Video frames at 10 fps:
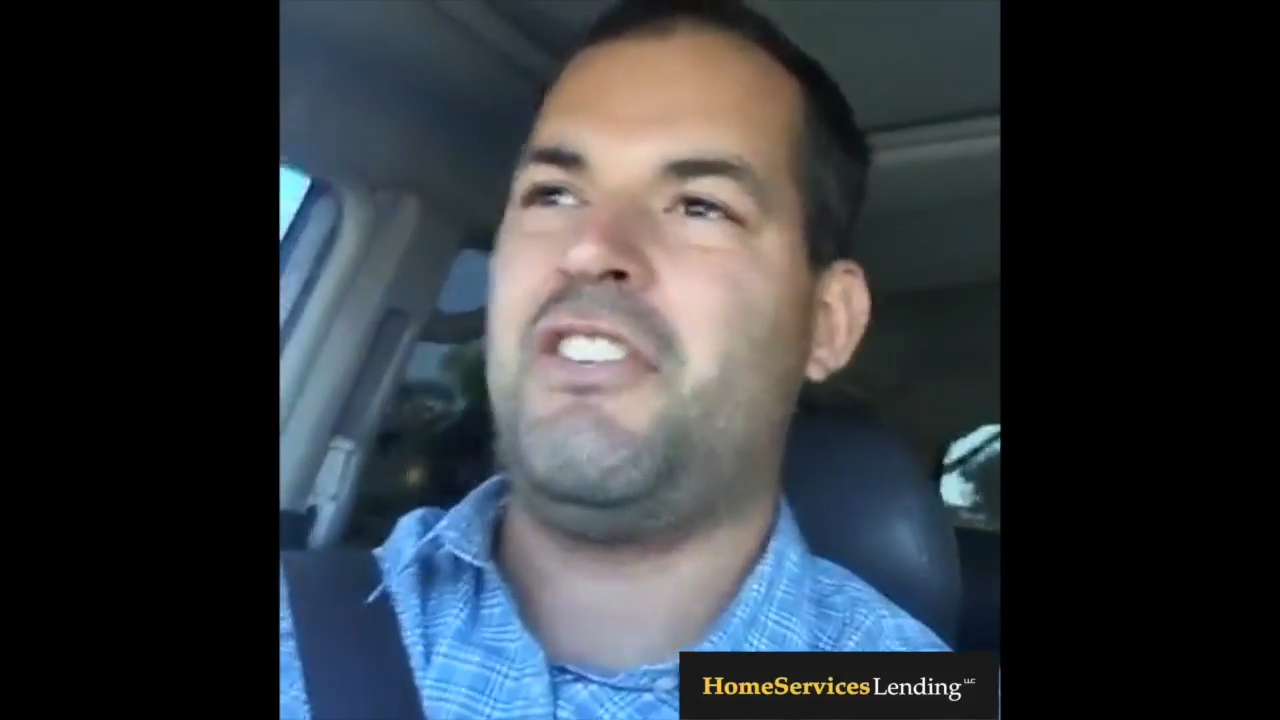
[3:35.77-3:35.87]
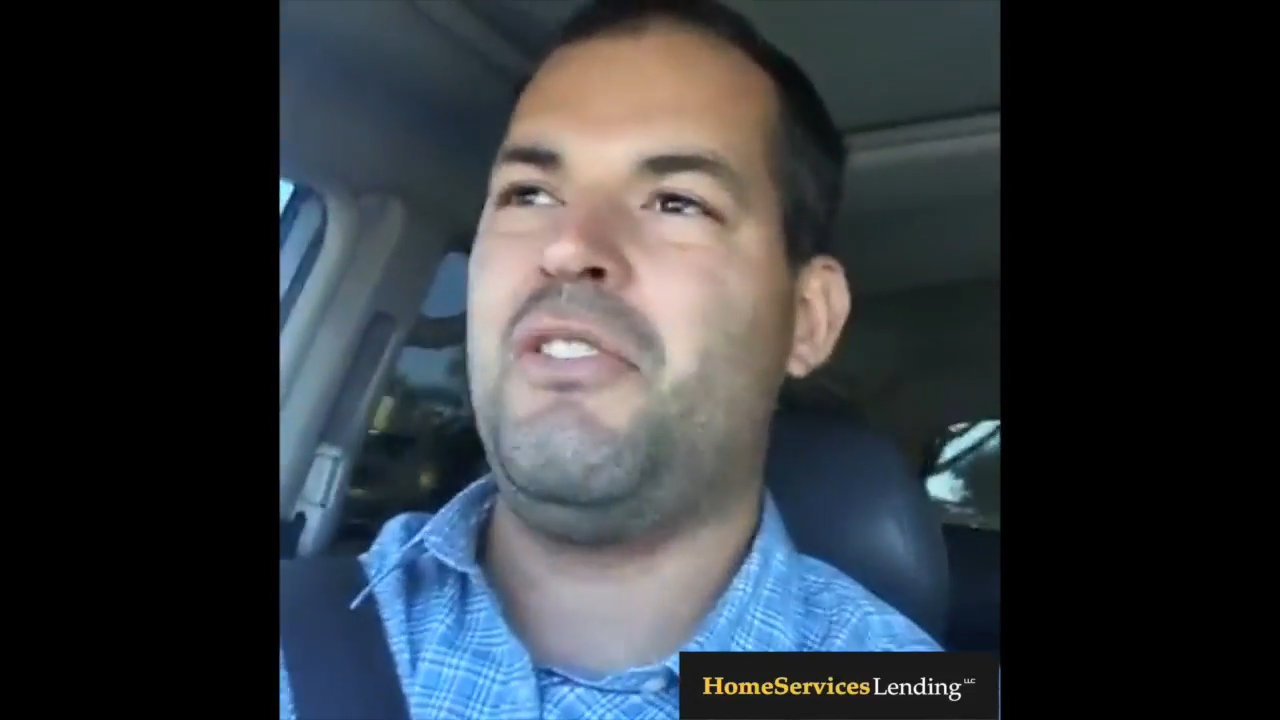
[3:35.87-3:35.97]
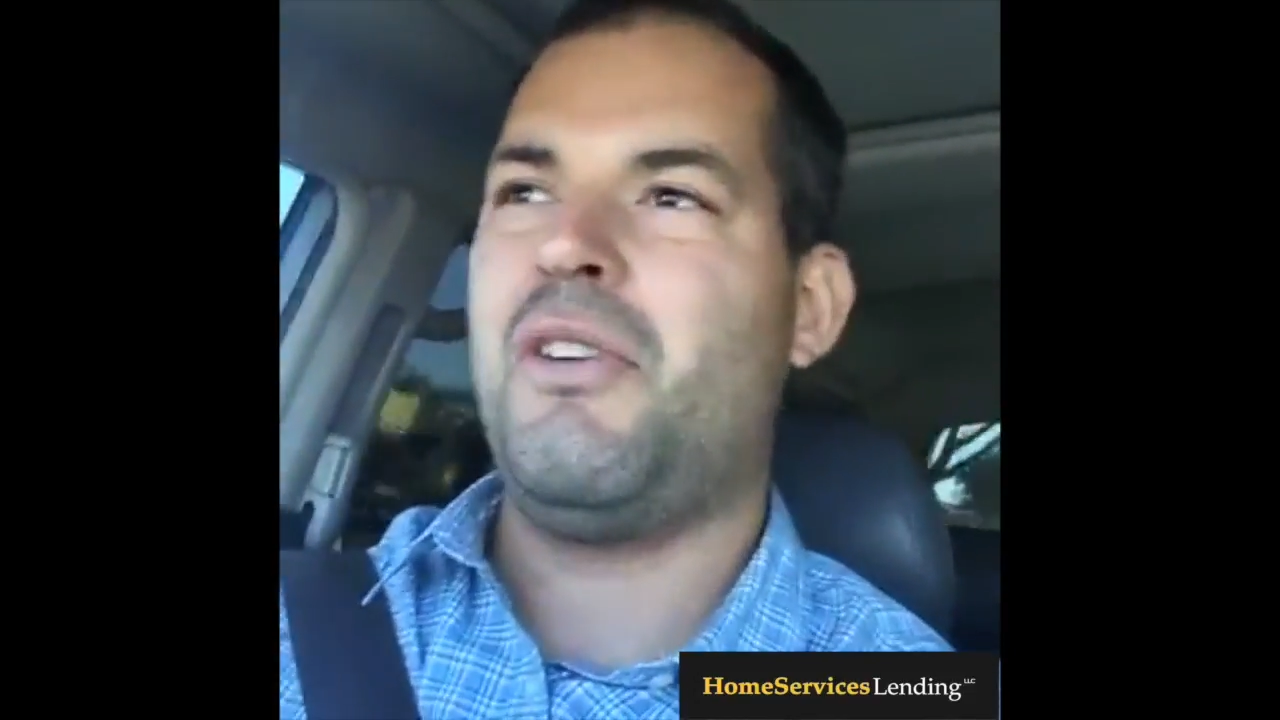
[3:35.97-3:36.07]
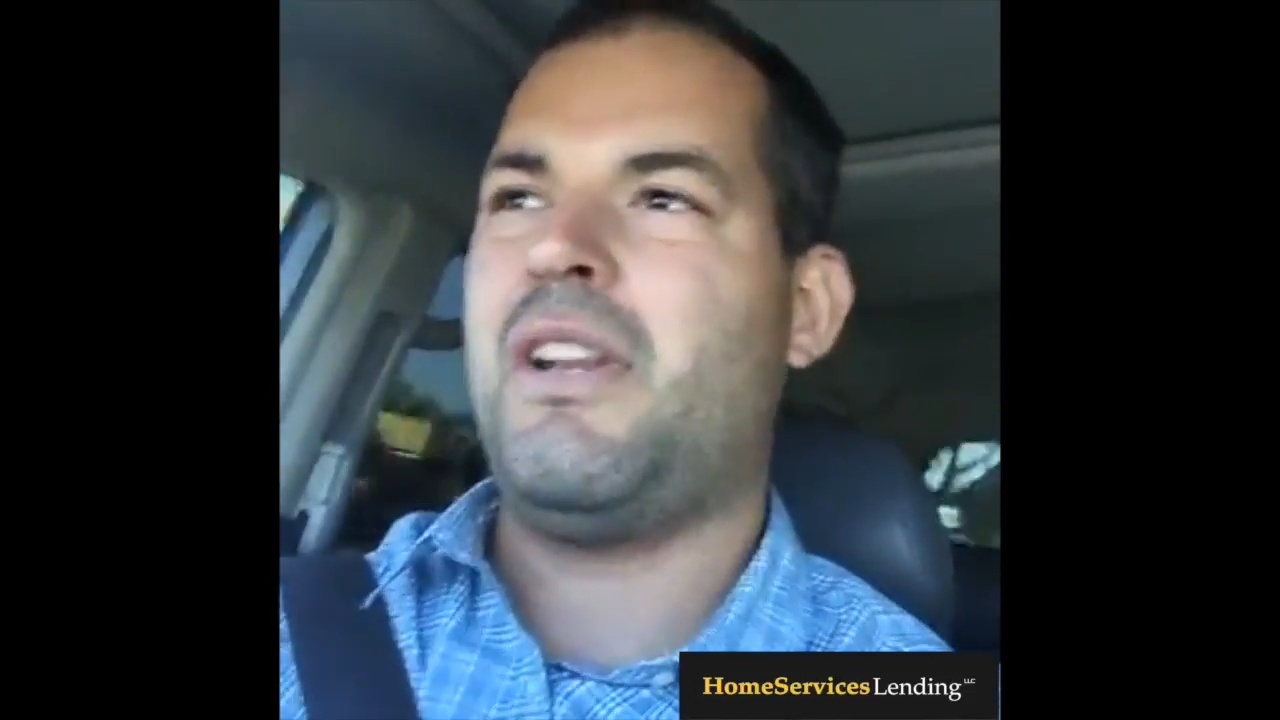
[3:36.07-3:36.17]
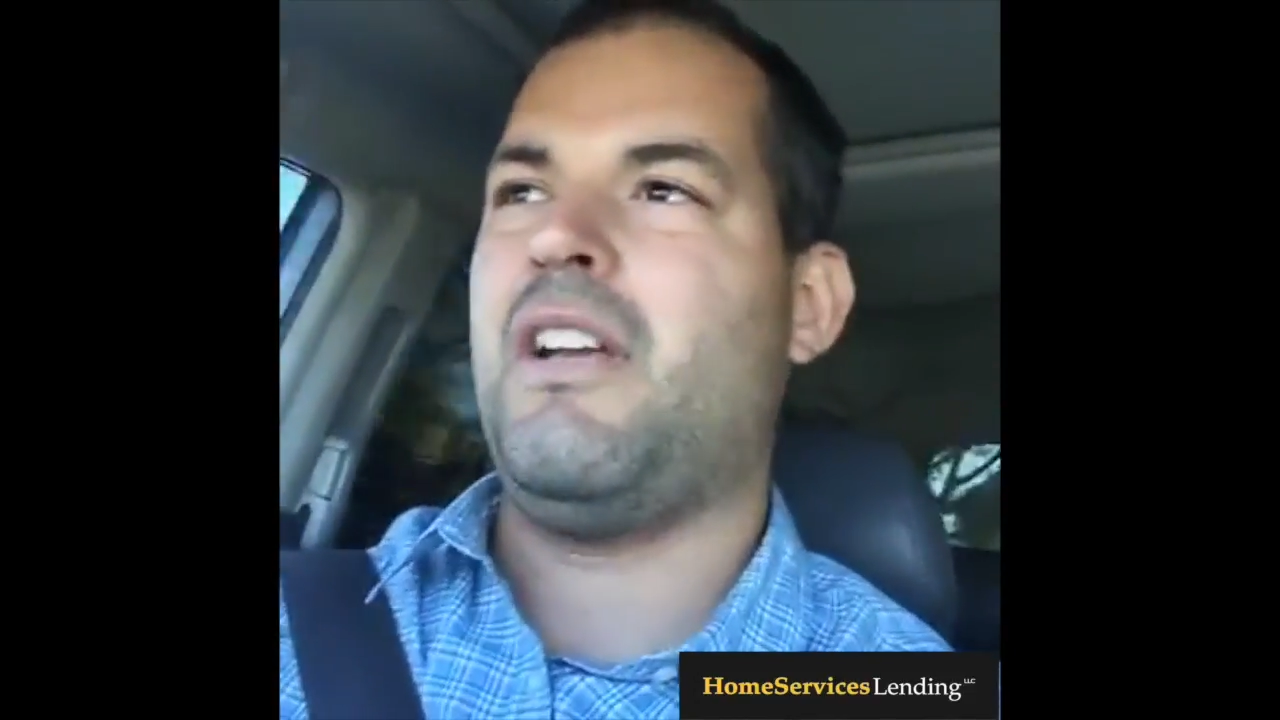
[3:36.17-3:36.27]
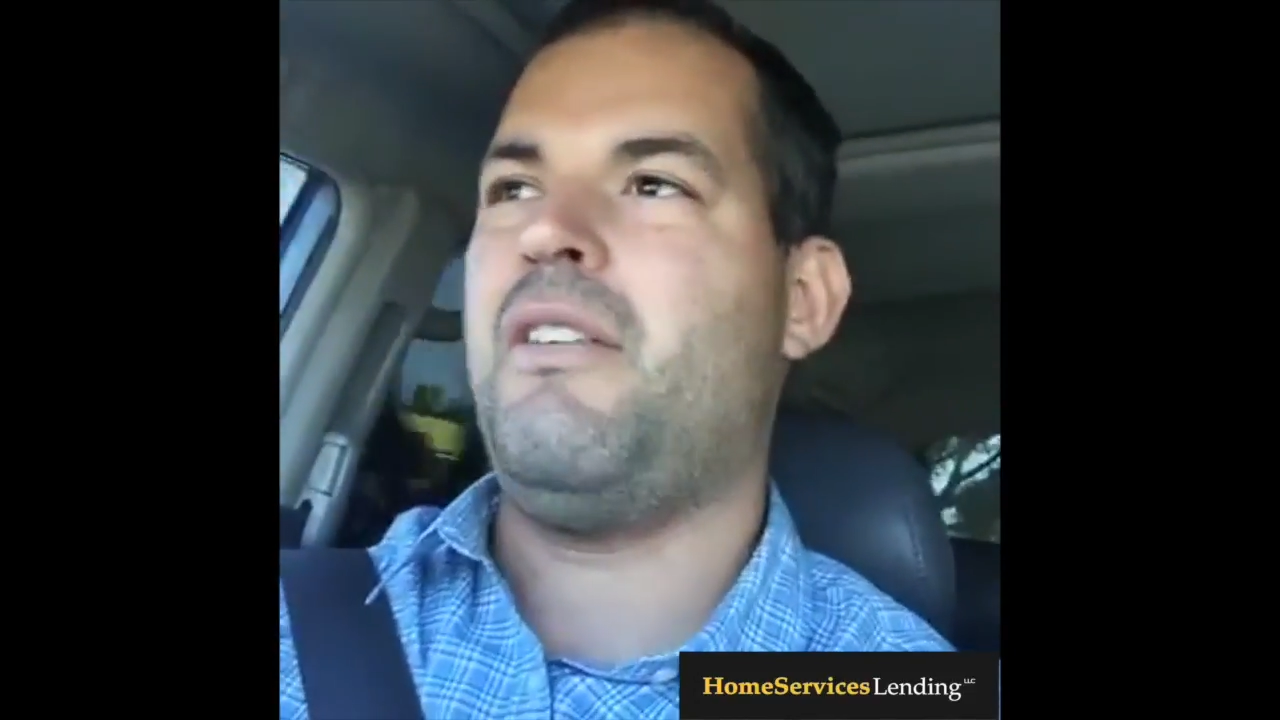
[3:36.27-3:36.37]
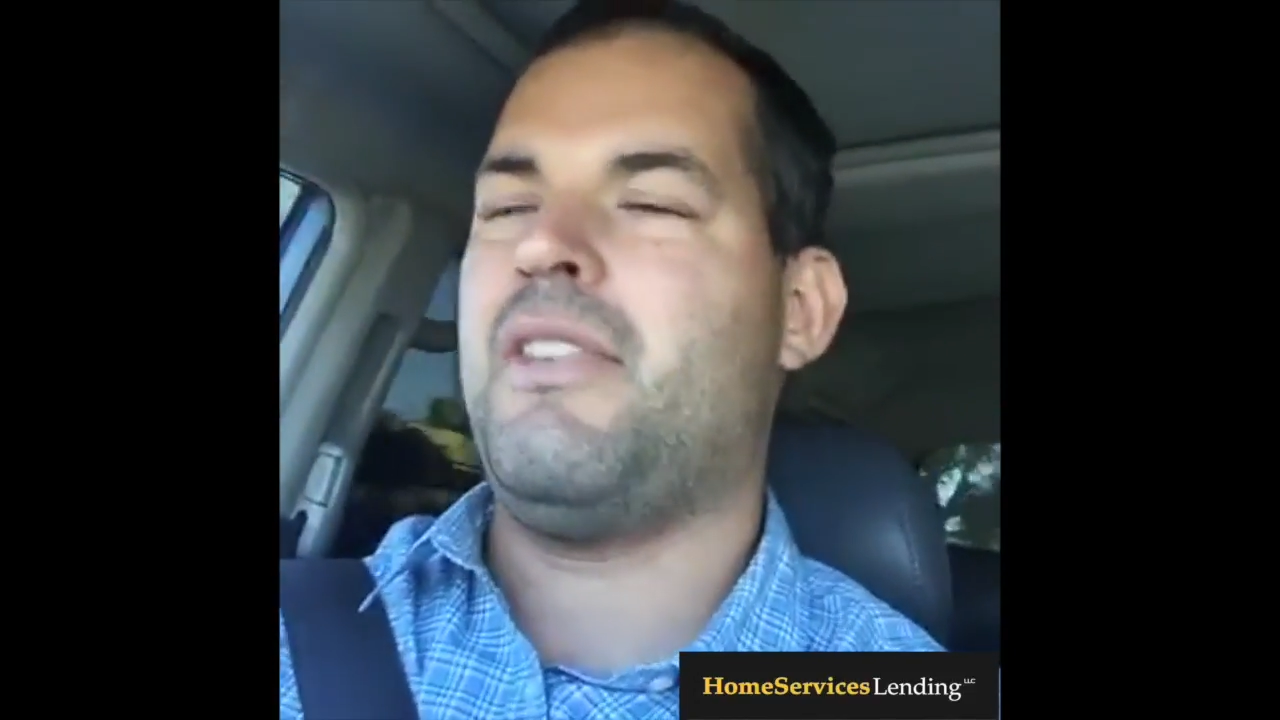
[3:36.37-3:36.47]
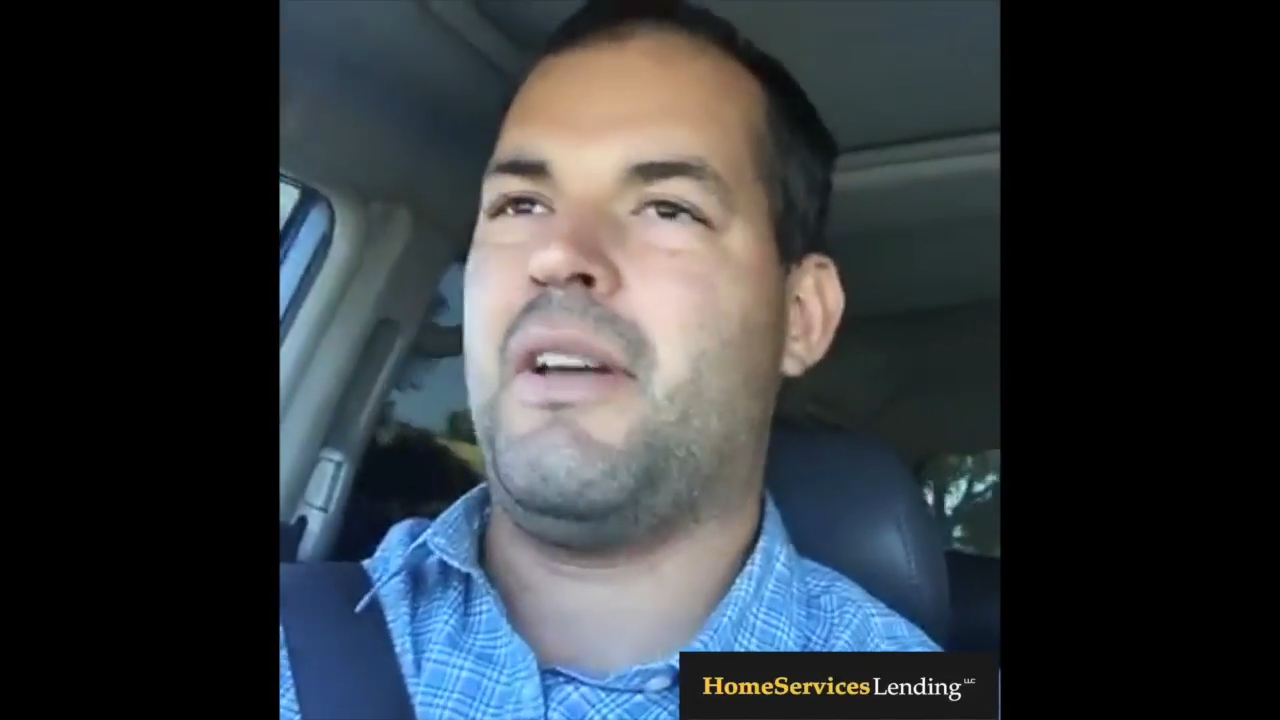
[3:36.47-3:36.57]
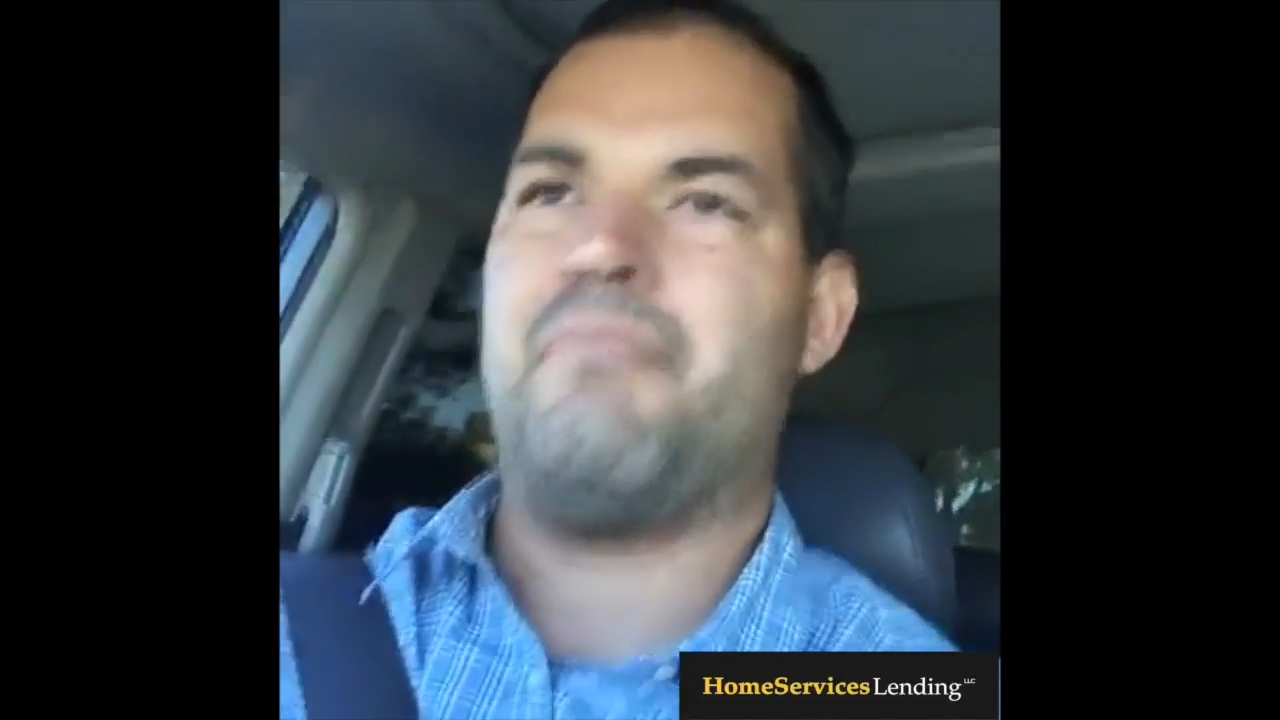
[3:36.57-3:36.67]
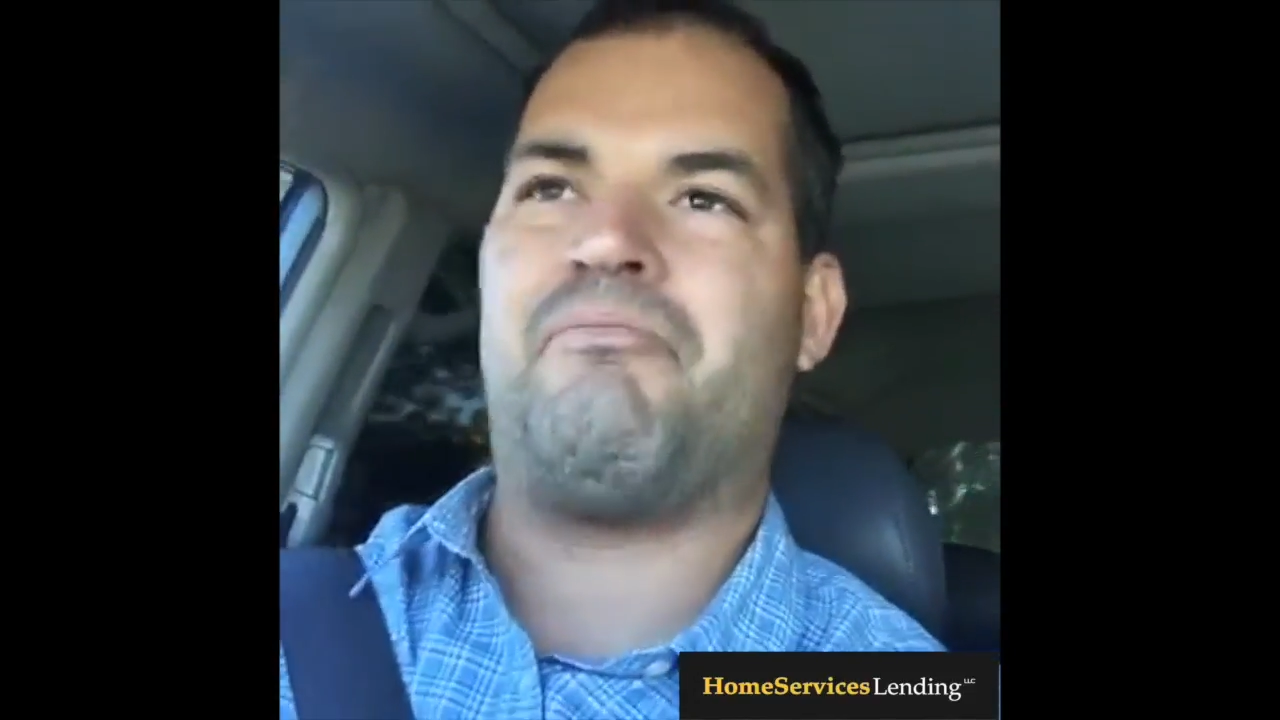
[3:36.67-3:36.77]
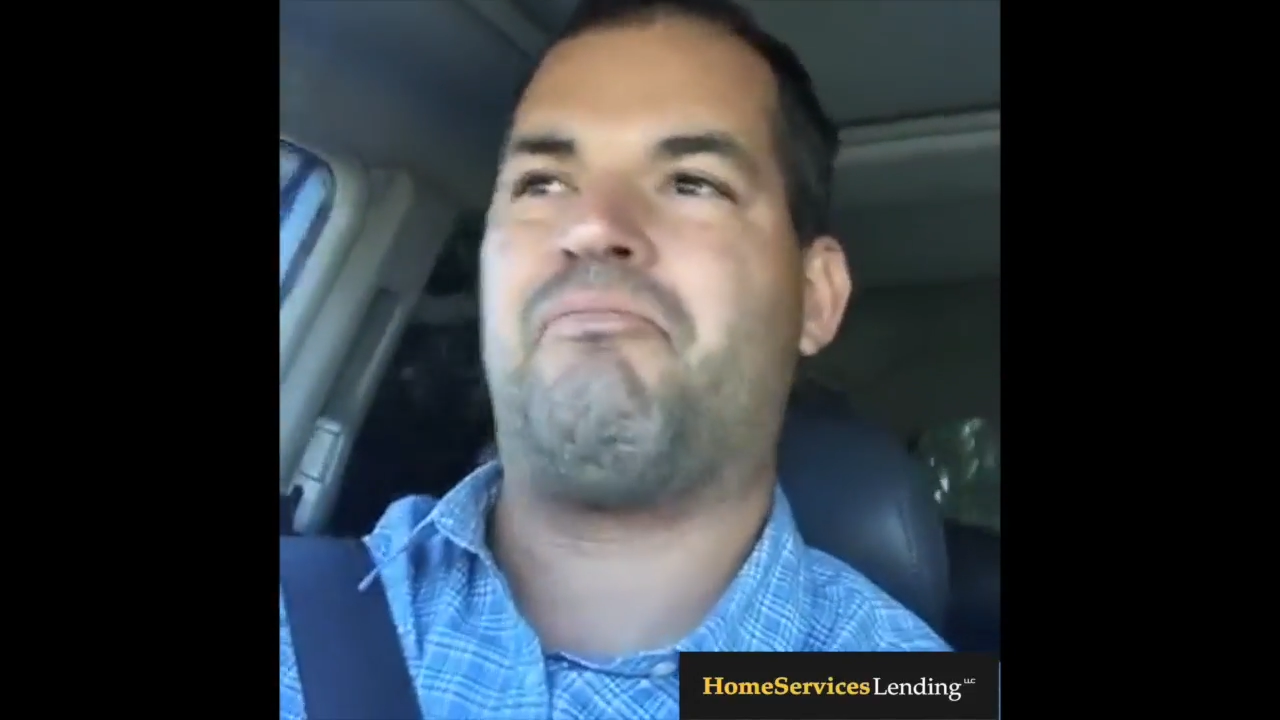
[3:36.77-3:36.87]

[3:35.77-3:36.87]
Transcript: you already owe them